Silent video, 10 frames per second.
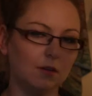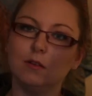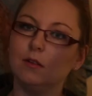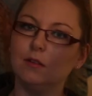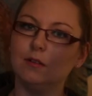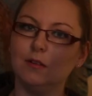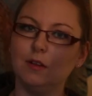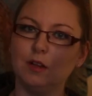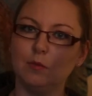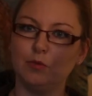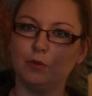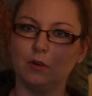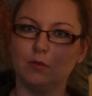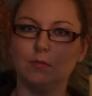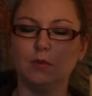The day before,
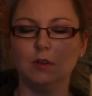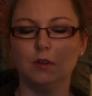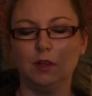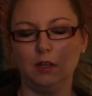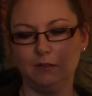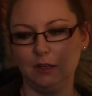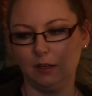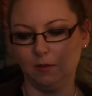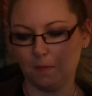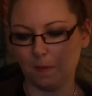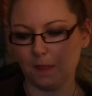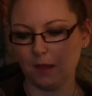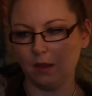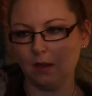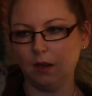the evening.
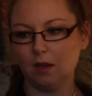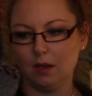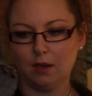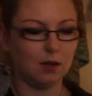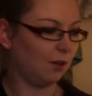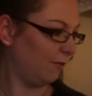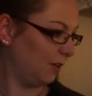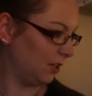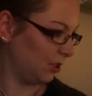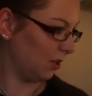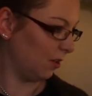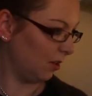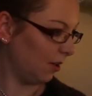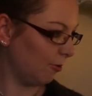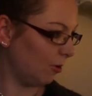And I finished
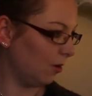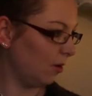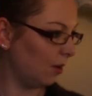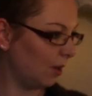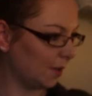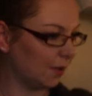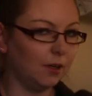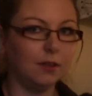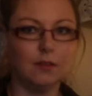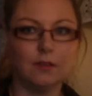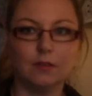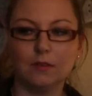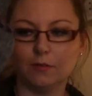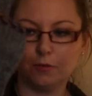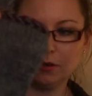this one last night
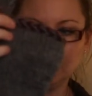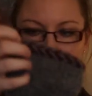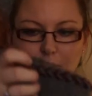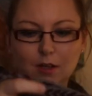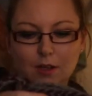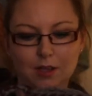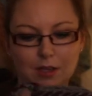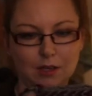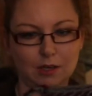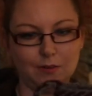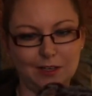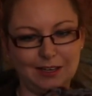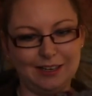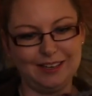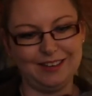first, and I
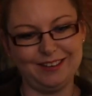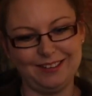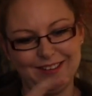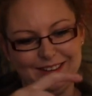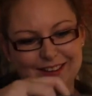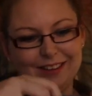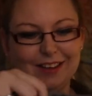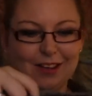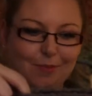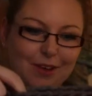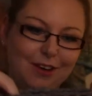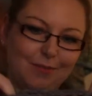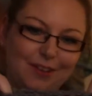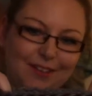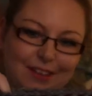realized I made a
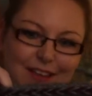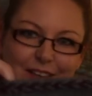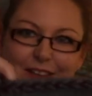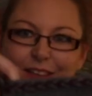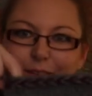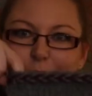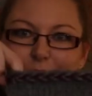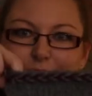mistake with the